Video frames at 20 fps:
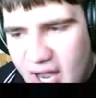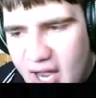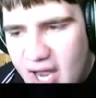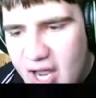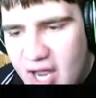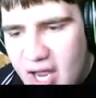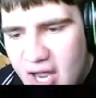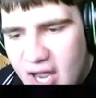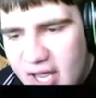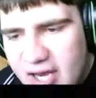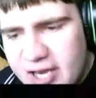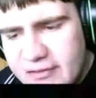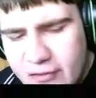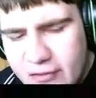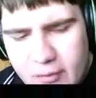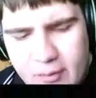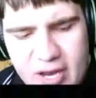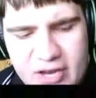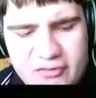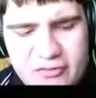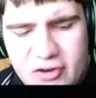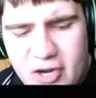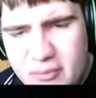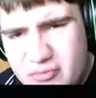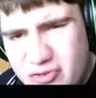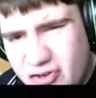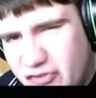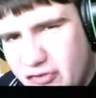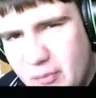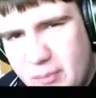I like to imagine I'm just a
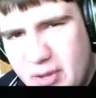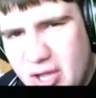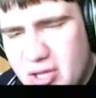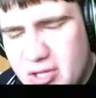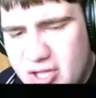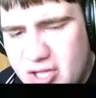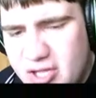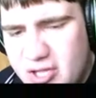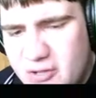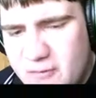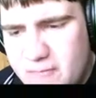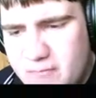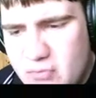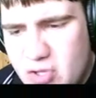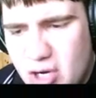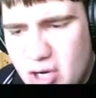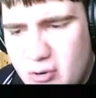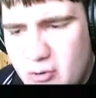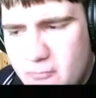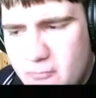burglar, you know,